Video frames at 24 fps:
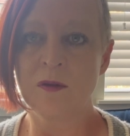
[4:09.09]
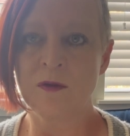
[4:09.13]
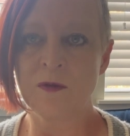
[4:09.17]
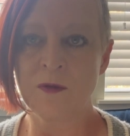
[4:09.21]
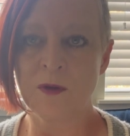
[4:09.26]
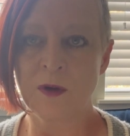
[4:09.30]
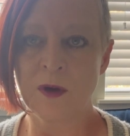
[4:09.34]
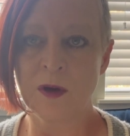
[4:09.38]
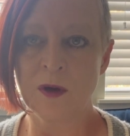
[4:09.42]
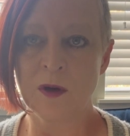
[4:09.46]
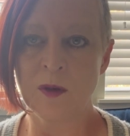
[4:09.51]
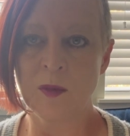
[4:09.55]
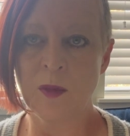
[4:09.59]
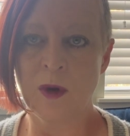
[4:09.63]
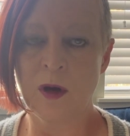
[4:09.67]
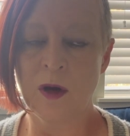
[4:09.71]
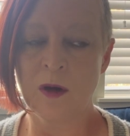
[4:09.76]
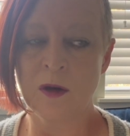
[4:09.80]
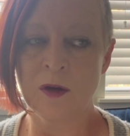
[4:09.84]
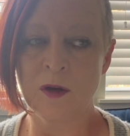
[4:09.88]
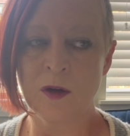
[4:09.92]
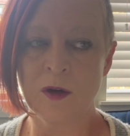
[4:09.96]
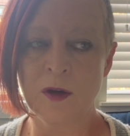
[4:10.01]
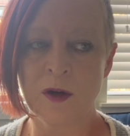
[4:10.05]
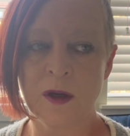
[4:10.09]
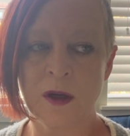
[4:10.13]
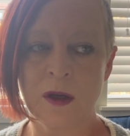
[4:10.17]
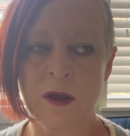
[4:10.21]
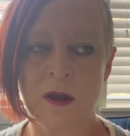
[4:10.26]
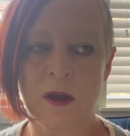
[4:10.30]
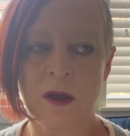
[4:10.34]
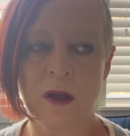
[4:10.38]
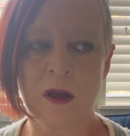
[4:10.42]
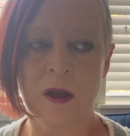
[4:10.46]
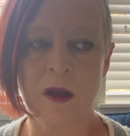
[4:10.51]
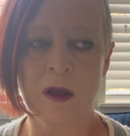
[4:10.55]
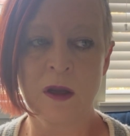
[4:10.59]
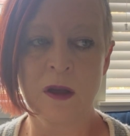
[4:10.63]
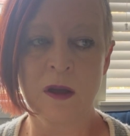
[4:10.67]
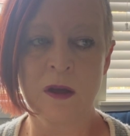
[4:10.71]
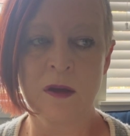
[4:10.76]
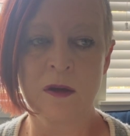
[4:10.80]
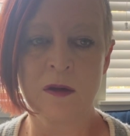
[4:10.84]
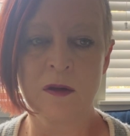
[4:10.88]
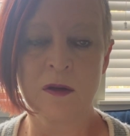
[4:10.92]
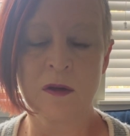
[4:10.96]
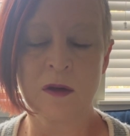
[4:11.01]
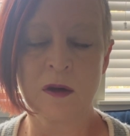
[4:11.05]
fear-mongering
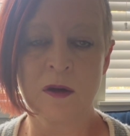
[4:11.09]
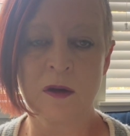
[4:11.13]
and